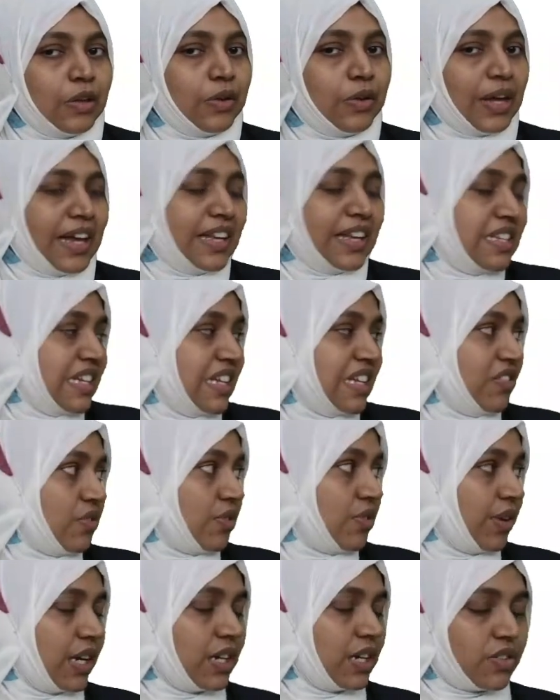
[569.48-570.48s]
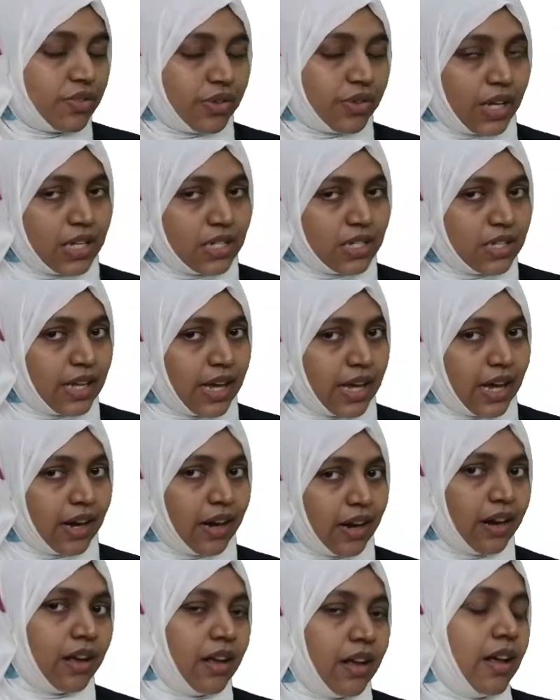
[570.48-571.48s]
You can see three trees
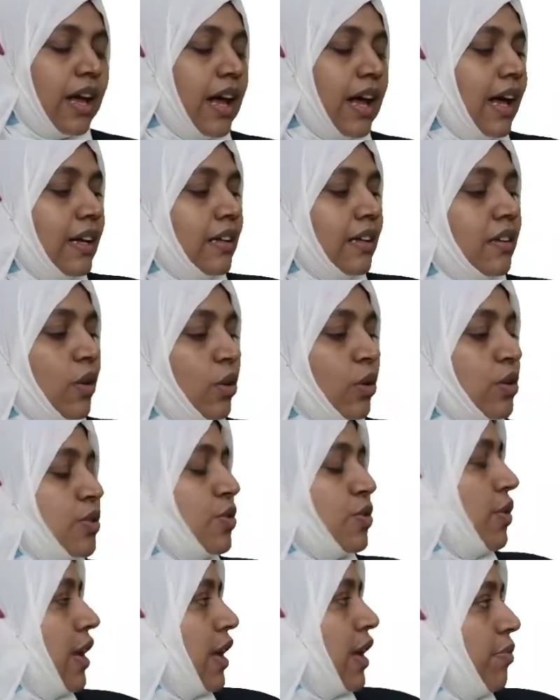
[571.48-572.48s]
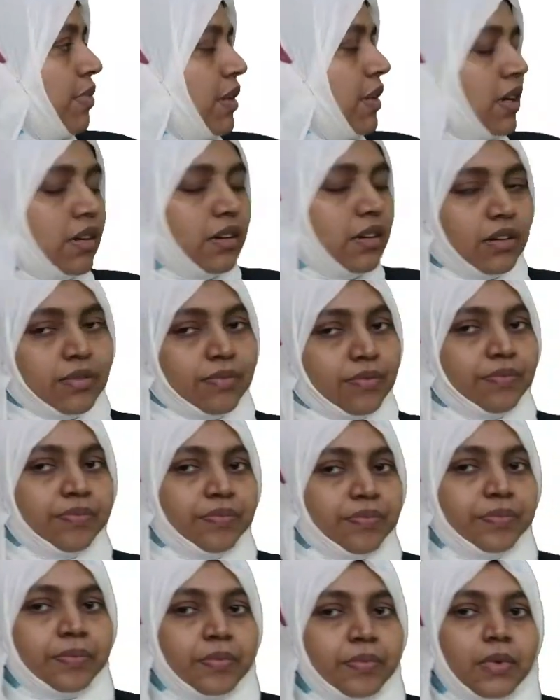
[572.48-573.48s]
there and also a bird.
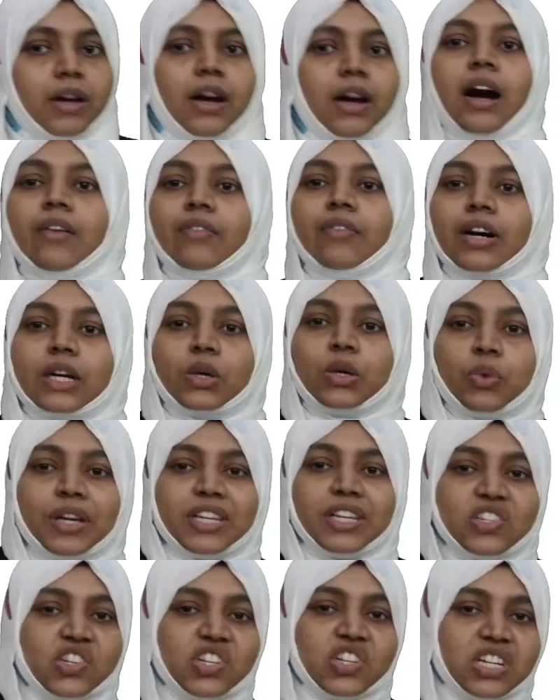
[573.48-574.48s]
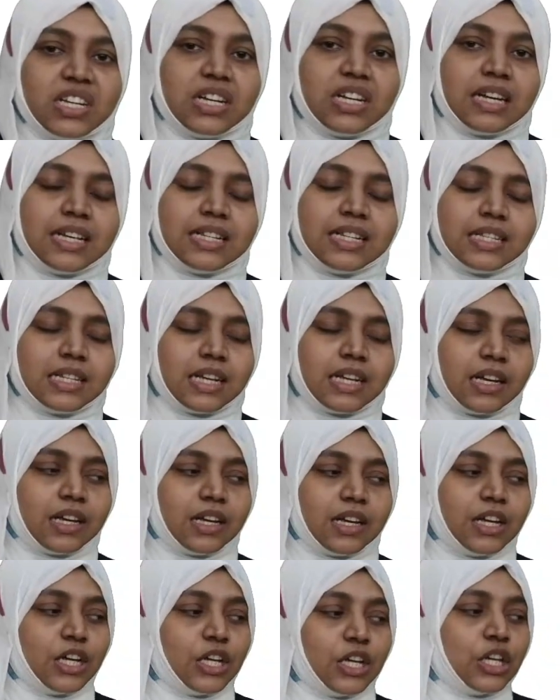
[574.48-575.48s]
Our question is,
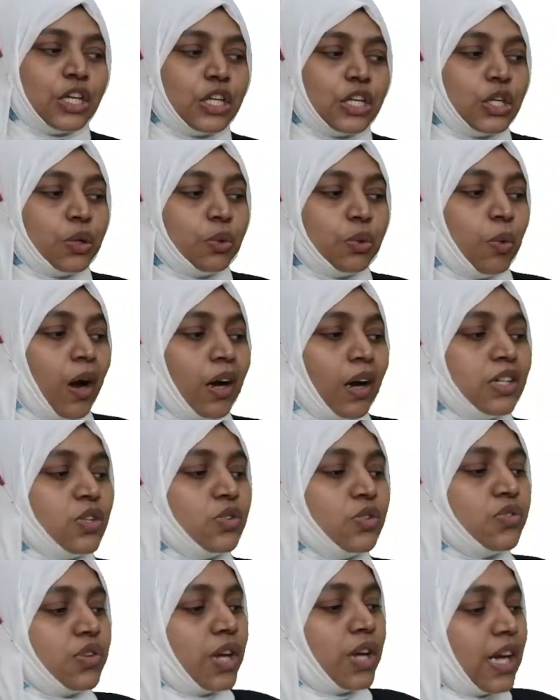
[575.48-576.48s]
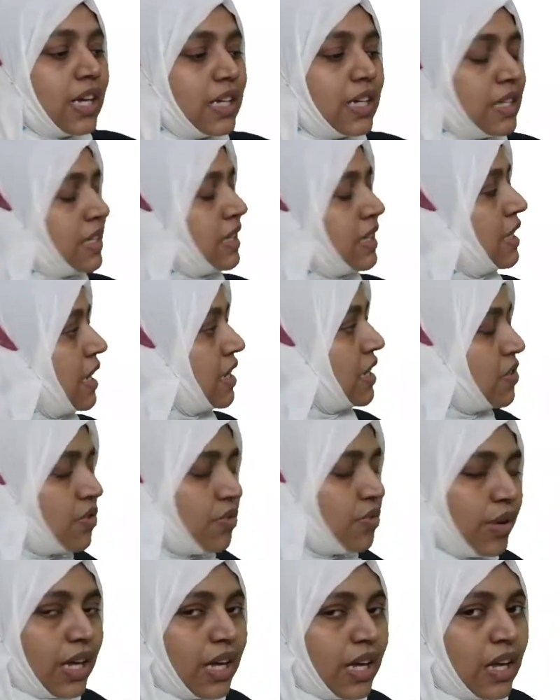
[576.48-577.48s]
you want to take the
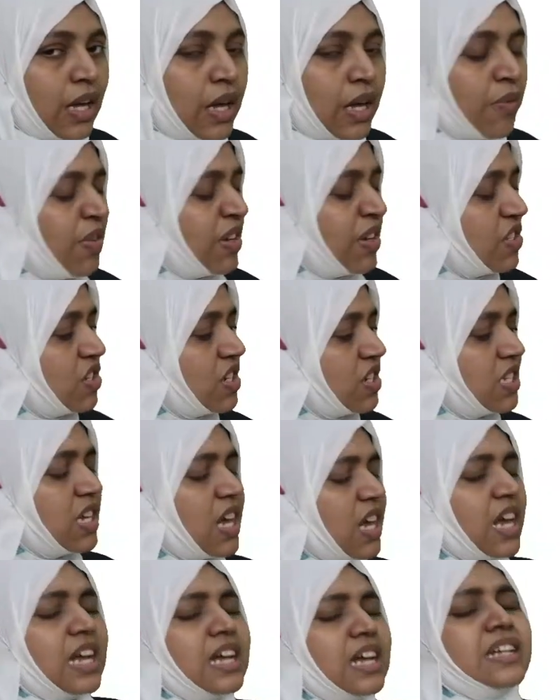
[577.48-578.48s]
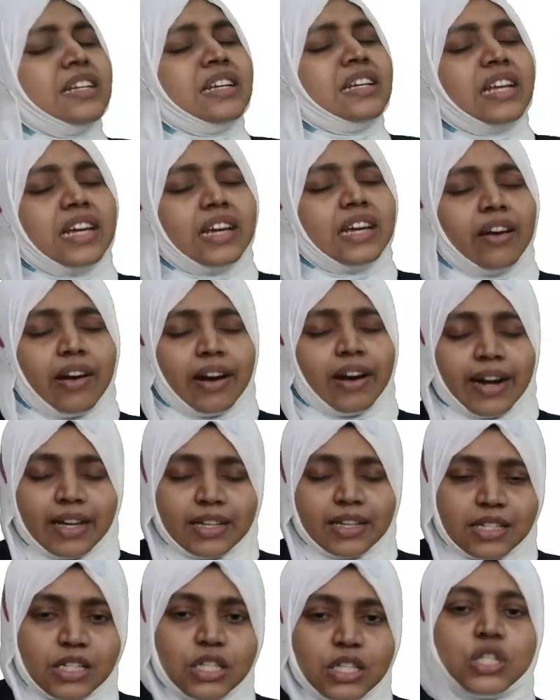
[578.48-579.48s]
tree which is
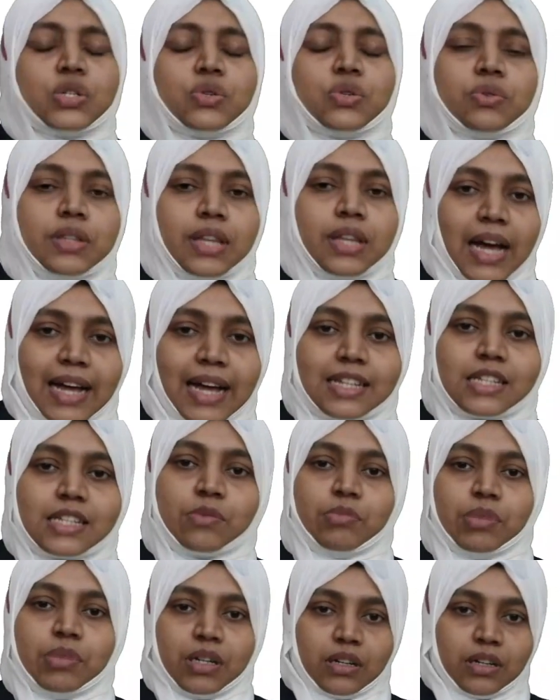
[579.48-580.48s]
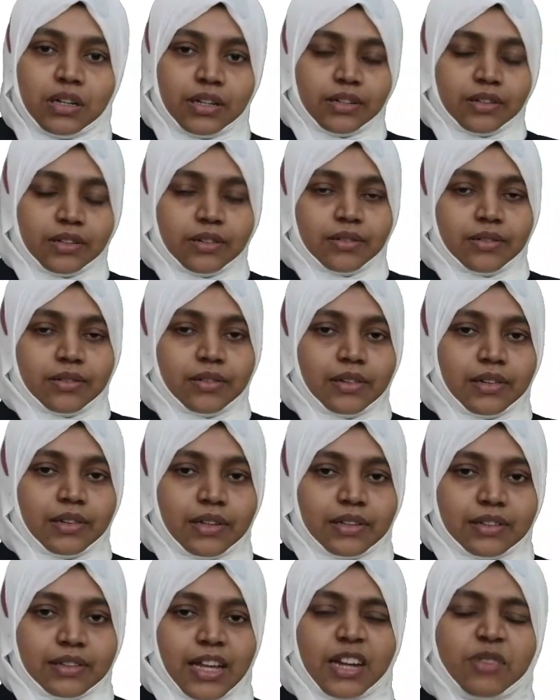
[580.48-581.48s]
nearest to that bird.
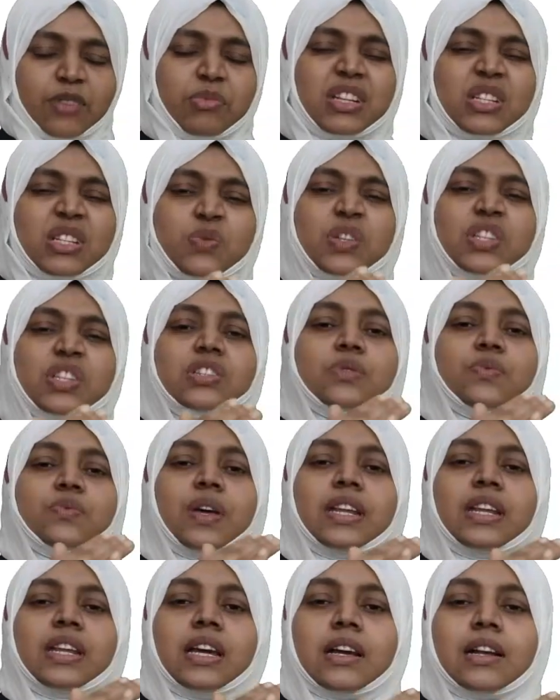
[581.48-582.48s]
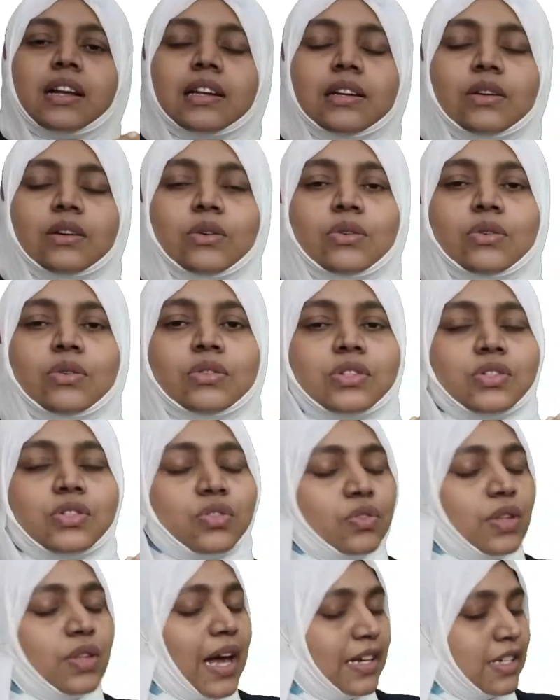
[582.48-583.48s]
That means which is very close
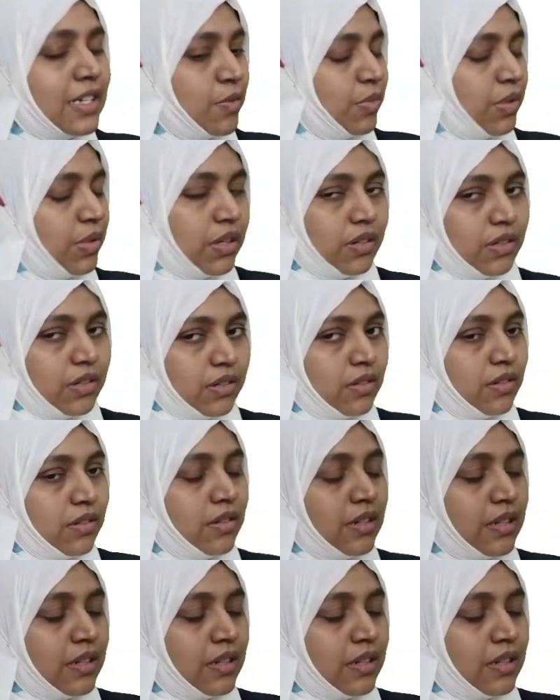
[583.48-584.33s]
to that bird.